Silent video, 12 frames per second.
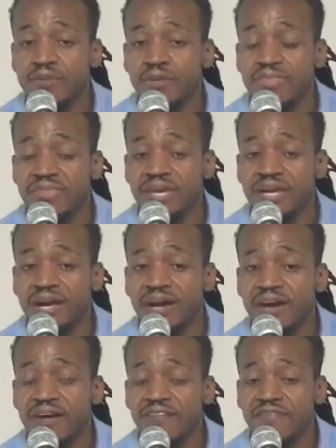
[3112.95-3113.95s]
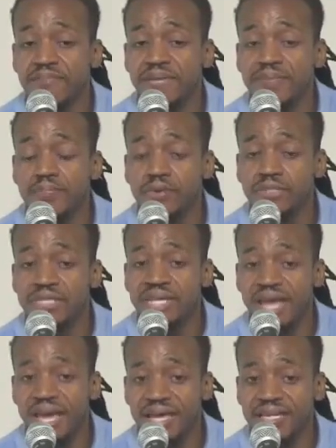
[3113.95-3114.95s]
way we think of people
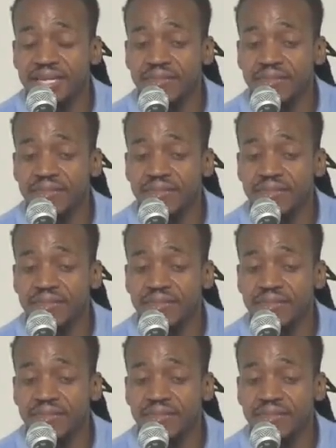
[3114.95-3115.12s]
today.